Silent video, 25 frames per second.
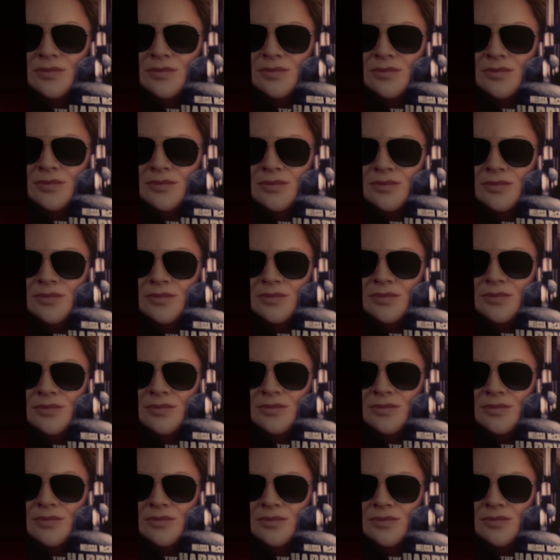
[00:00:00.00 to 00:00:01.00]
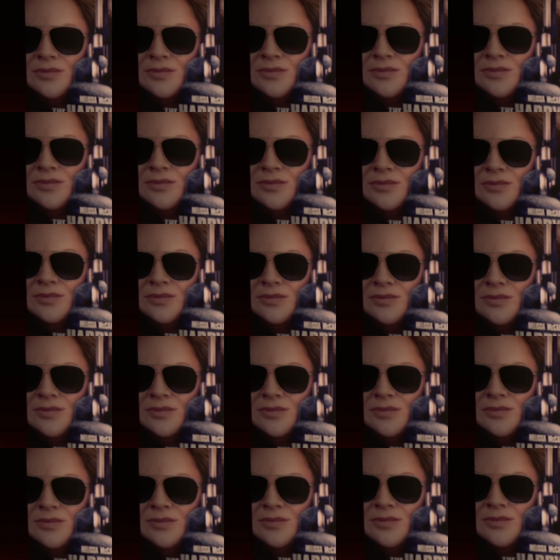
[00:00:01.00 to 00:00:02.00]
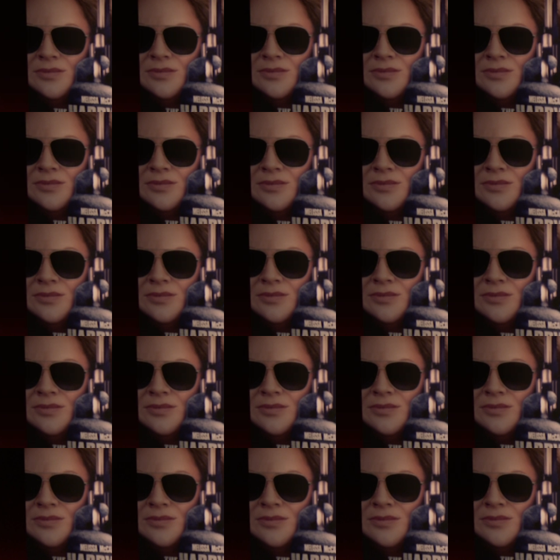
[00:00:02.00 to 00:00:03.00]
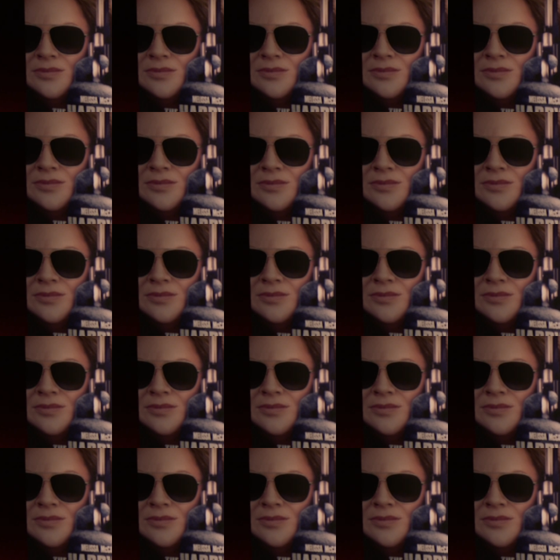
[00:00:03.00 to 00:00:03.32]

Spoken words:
(silent)